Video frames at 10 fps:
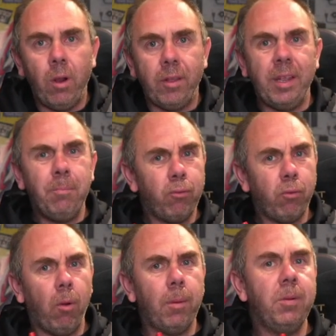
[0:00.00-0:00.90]
and they
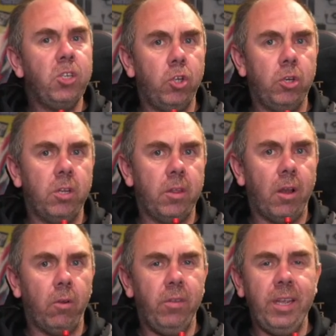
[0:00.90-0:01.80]
probably should have done that
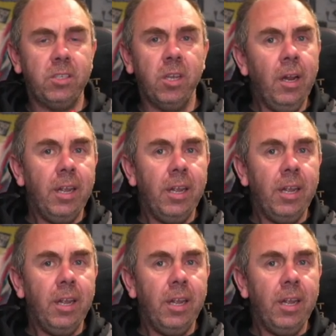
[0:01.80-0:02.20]
on this.